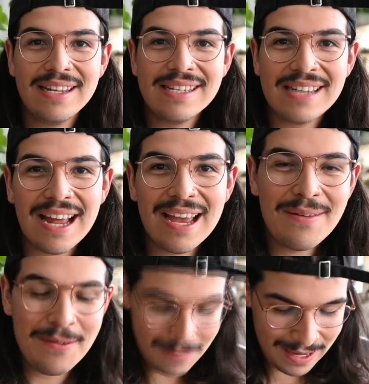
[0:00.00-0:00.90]
this
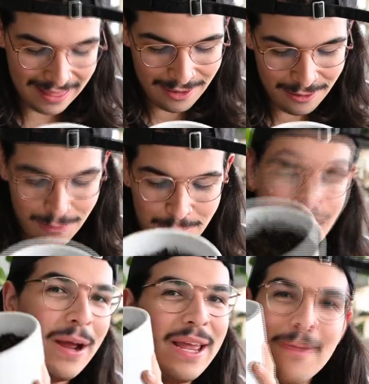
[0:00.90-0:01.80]
time in my little
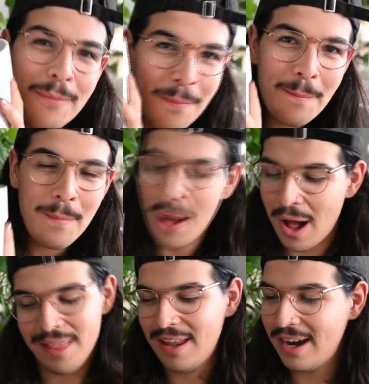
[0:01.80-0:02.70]
white
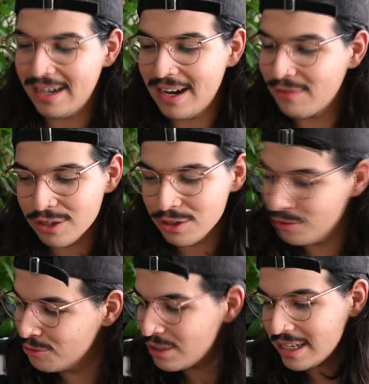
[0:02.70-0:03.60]
pot that I never
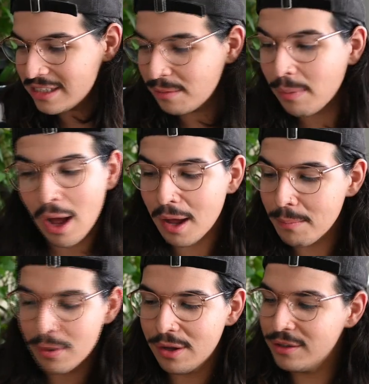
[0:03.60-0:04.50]
use as a
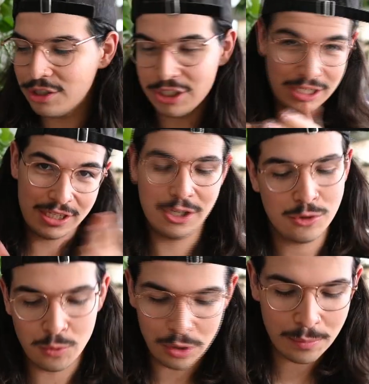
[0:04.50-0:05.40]
pot, but just as a
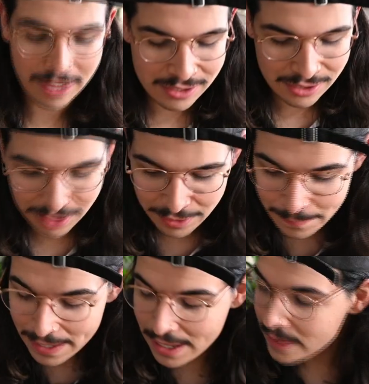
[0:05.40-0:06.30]
soil mixer.
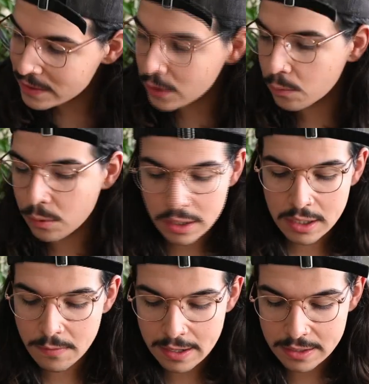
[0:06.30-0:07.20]
So we're gonna
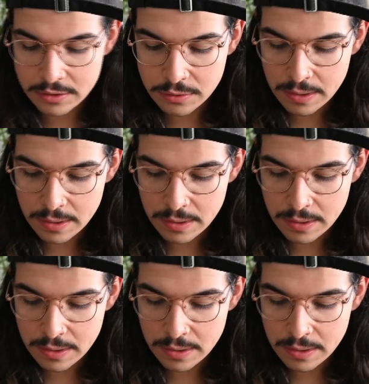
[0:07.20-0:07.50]
get right into